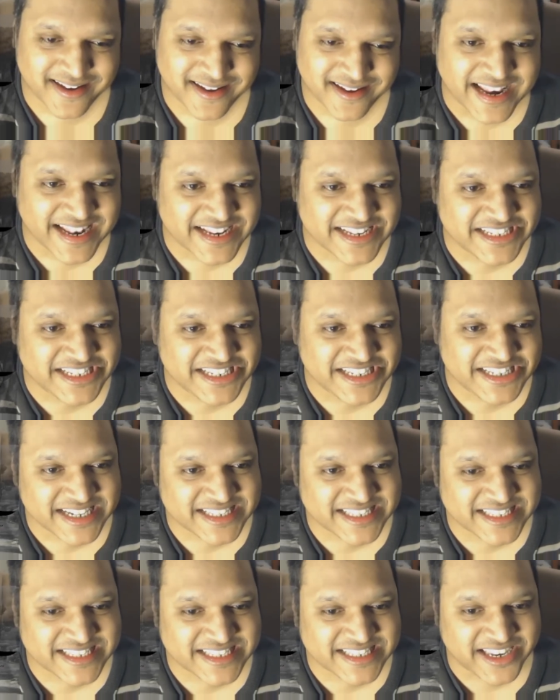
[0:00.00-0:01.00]
He
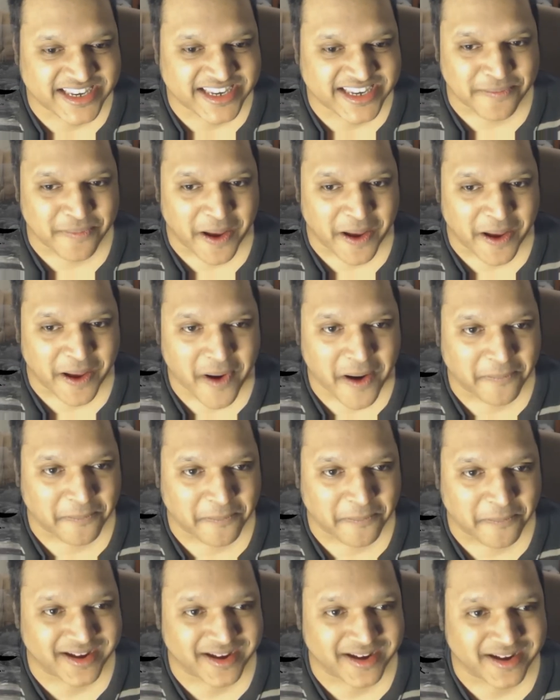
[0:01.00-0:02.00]
legit said, take my
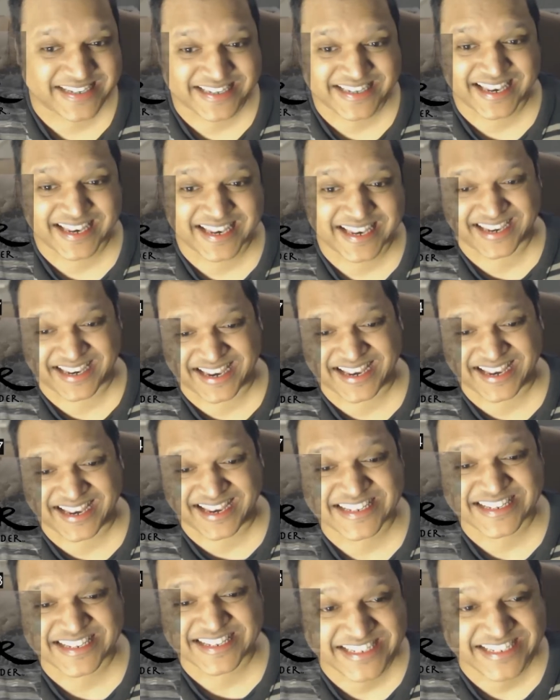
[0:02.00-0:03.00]
mom. He
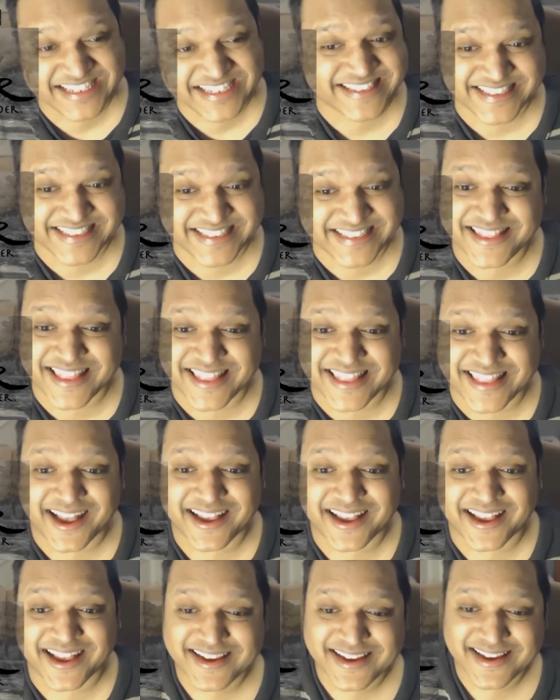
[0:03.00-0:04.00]
legit said
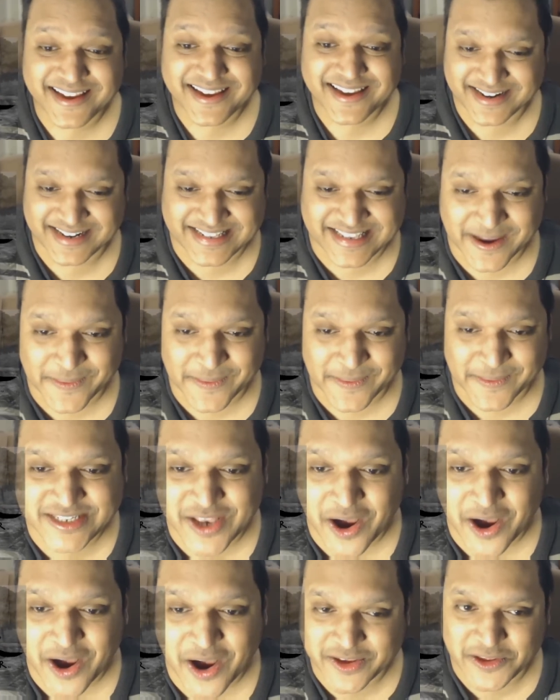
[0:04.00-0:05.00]
that. Do you see how much
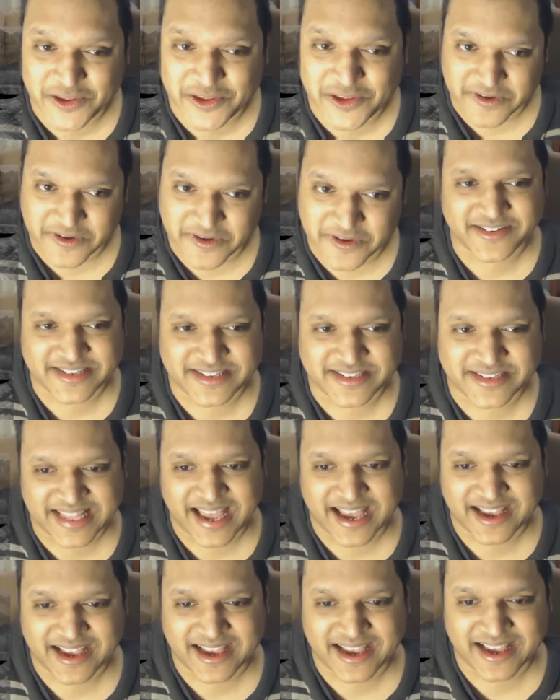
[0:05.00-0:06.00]
dark humor there is in
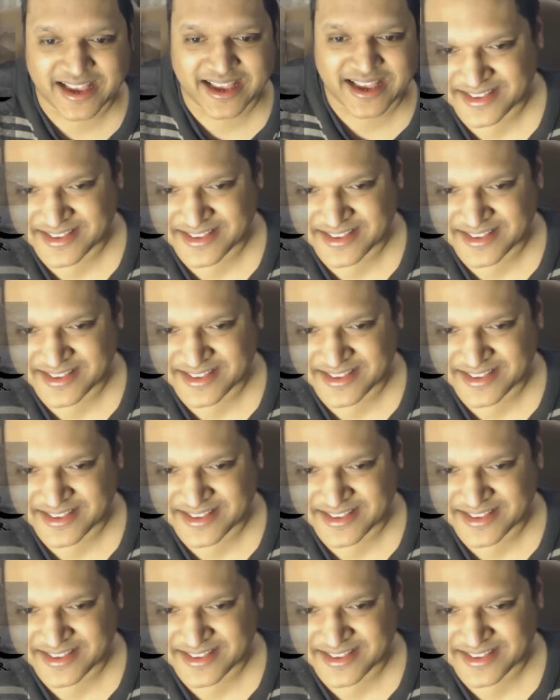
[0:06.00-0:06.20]
that?